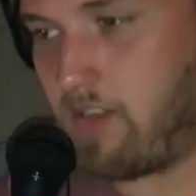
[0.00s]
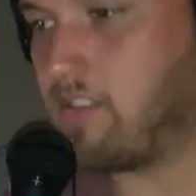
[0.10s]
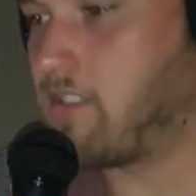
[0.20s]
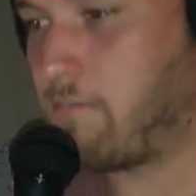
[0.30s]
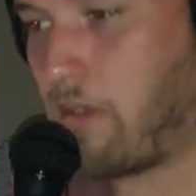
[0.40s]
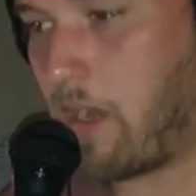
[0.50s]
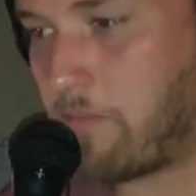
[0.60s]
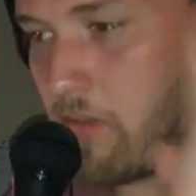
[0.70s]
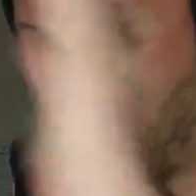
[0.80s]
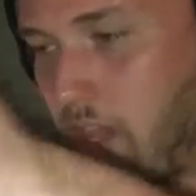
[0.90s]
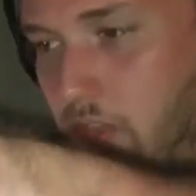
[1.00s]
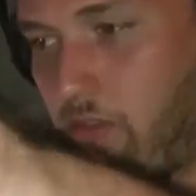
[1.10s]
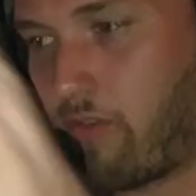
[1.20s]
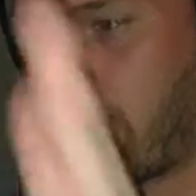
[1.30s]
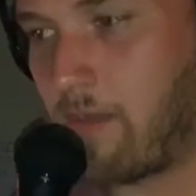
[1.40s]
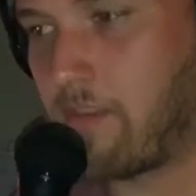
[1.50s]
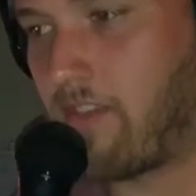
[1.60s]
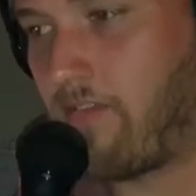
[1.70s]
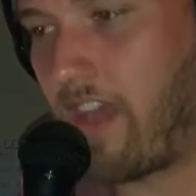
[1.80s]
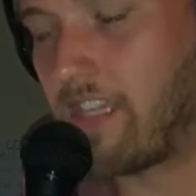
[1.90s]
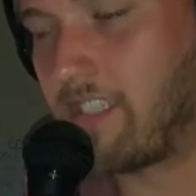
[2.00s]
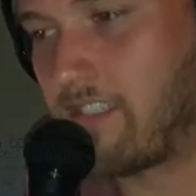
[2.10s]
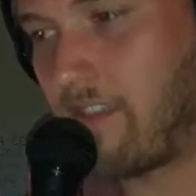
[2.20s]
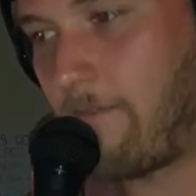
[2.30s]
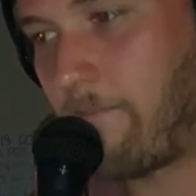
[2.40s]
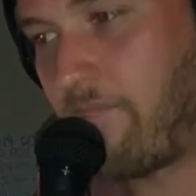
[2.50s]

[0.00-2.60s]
Just popped it right through, hit him in the face.